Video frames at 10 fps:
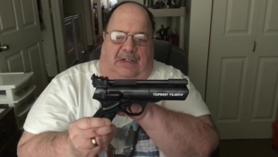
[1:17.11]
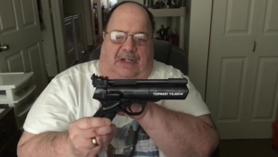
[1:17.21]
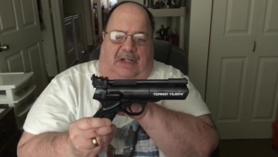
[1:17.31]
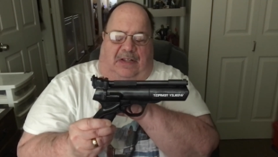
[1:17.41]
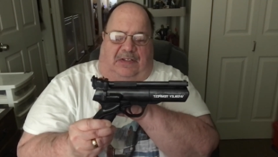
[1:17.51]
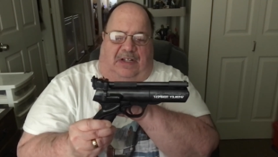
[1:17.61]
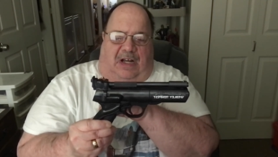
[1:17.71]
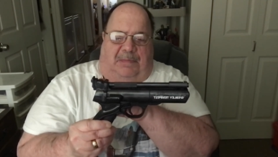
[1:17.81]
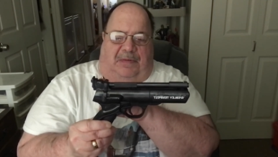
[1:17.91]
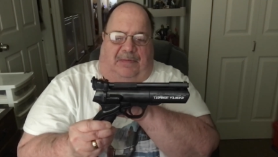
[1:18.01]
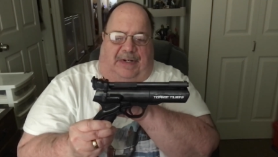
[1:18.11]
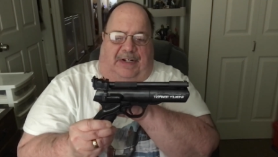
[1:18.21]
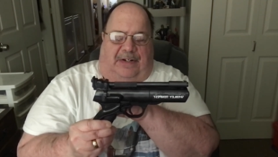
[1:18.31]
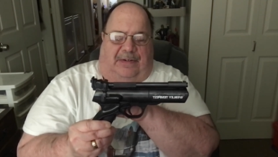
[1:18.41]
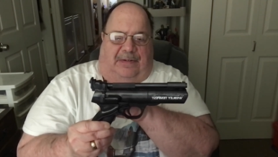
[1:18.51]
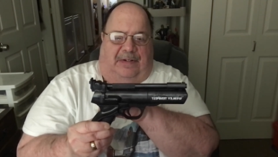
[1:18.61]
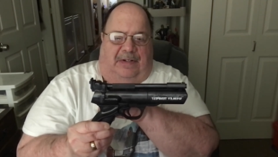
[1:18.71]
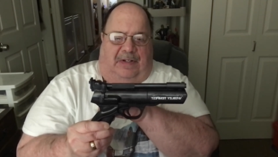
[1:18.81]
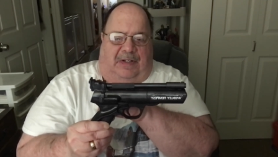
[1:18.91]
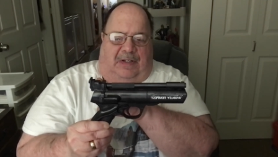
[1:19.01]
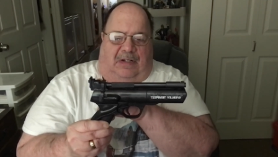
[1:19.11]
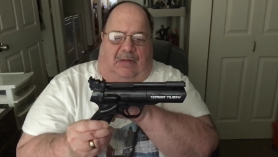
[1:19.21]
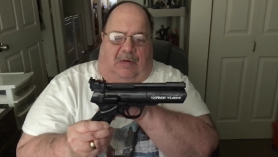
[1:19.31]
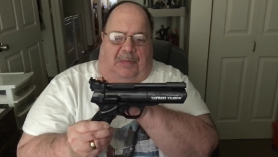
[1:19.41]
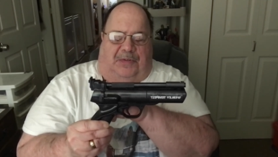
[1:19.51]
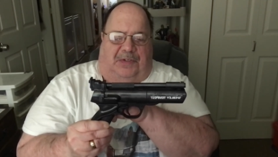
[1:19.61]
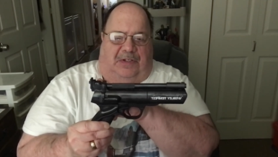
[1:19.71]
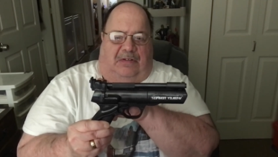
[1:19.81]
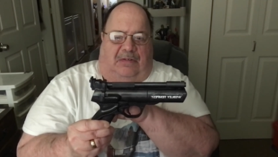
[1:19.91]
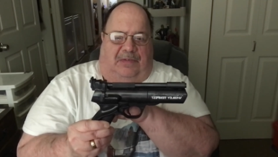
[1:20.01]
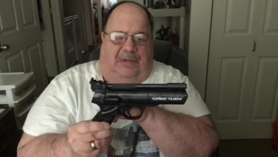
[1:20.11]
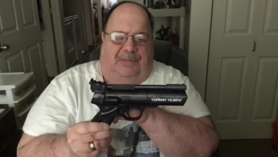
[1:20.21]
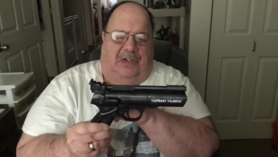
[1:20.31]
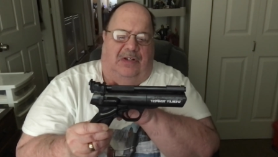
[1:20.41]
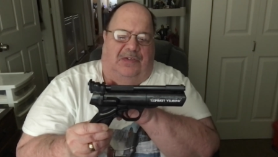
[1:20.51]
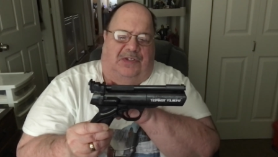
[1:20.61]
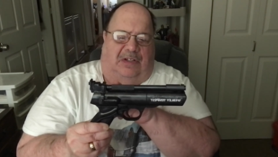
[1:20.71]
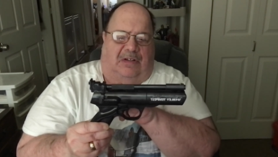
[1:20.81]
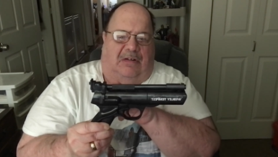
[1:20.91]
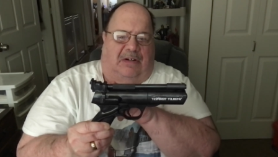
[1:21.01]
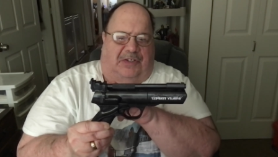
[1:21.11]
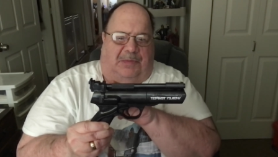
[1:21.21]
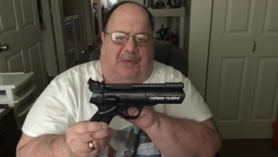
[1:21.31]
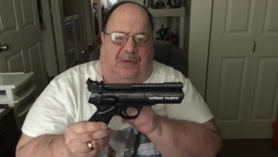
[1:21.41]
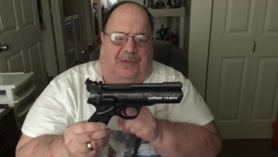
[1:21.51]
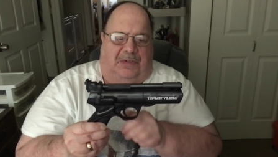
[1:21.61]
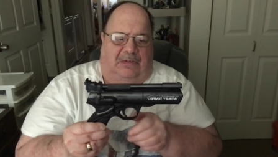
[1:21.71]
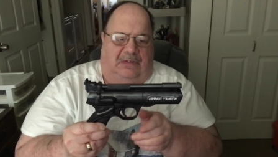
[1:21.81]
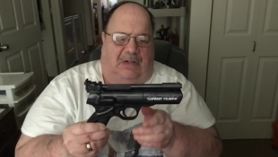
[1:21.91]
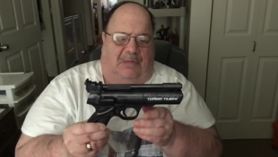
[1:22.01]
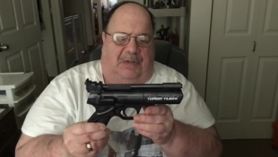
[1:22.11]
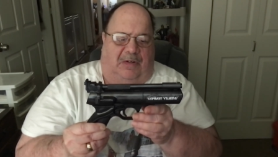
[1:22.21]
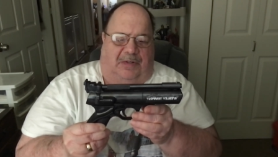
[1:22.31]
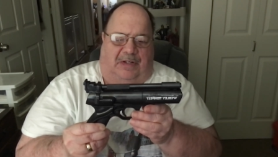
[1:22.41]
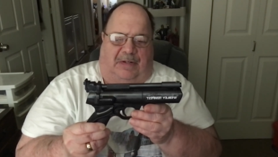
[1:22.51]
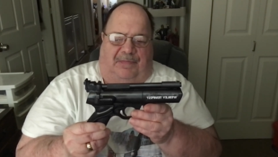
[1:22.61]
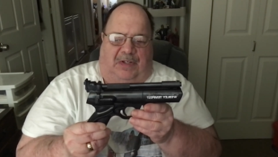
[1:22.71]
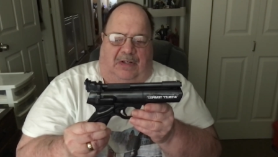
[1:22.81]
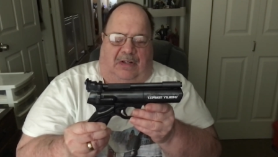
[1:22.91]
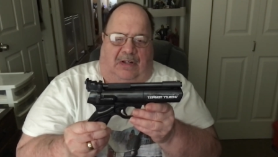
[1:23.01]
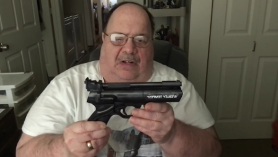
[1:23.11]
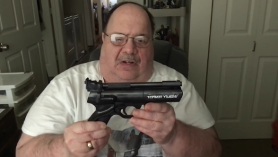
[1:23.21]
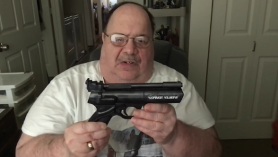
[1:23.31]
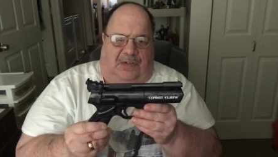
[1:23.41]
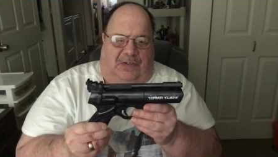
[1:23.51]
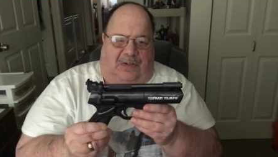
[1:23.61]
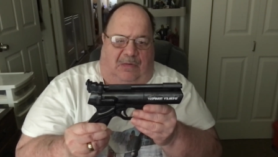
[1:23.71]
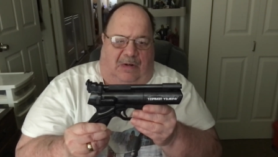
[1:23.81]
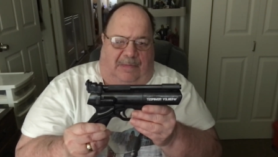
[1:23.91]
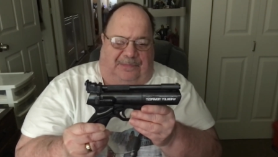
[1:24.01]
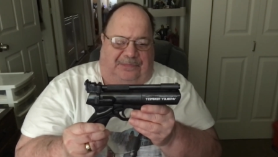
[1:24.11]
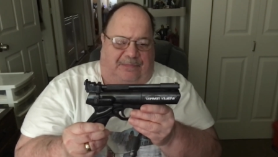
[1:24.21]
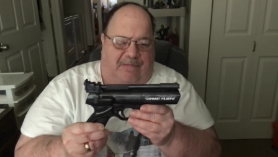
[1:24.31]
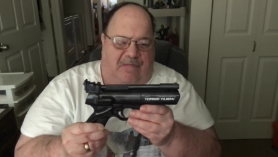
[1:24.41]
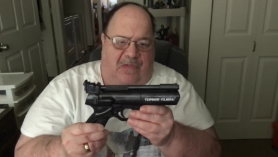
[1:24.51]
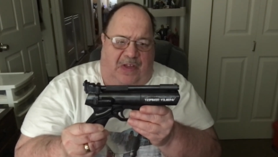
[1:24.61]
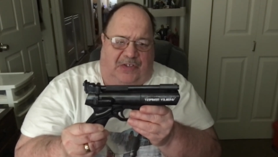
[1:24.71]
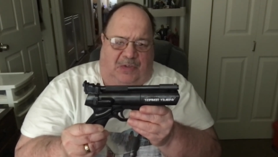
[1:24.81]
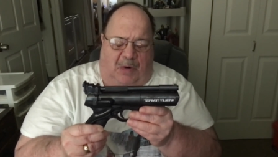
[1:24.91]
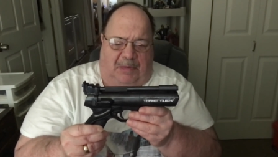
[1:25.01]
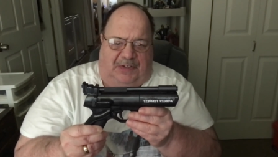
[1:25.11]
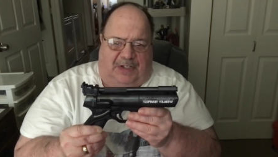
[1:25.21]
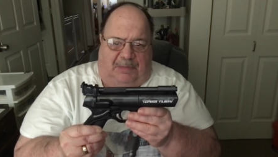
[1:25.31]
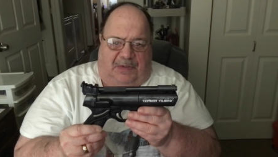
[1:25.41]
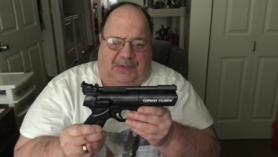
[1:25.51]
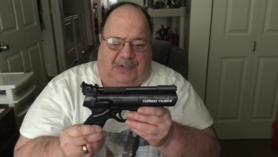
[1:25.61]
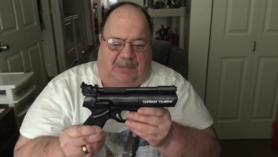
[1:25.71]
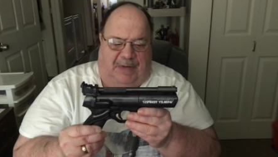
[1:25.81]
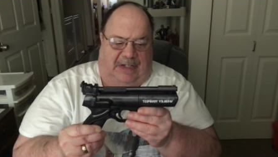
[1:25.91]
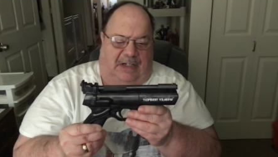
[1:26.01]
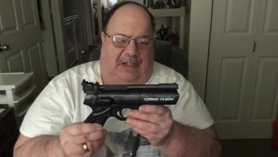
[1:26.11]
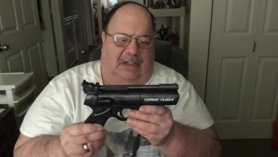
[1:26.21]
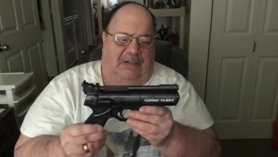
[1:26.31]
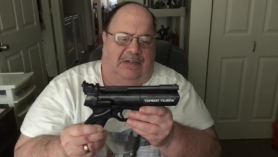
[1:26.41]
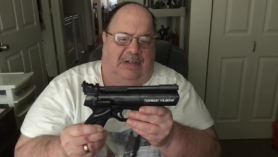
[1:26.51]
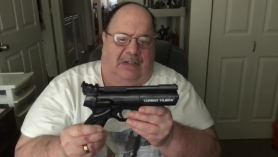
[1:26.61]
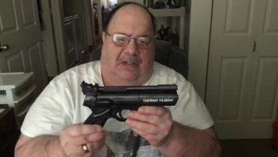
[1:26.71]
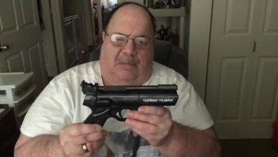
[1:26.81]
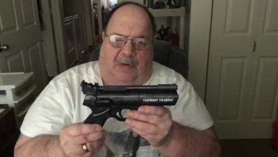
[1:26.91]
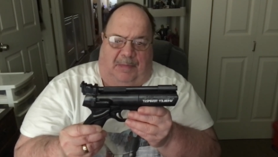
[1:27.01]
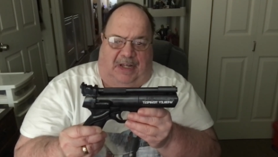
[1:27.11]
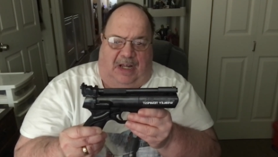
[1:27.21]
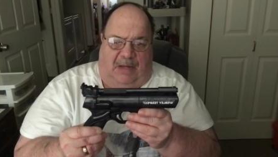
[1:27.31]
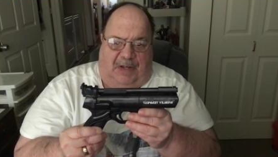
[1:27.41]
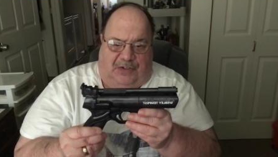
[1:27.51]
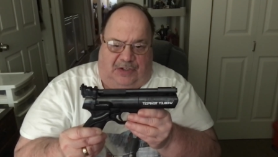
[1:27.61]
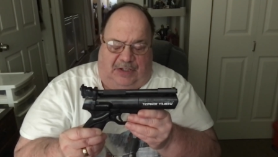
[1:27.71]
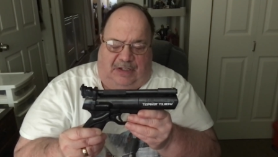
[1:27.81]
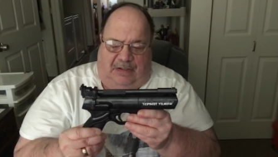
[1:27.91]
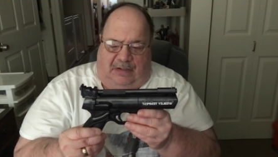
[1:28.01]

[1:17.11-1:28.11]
in the top right here, a rubber seal. You use silicone, I suppose. That would be okay. So um, that's the Webley Tempest. It's made in England, Birmingham, actually.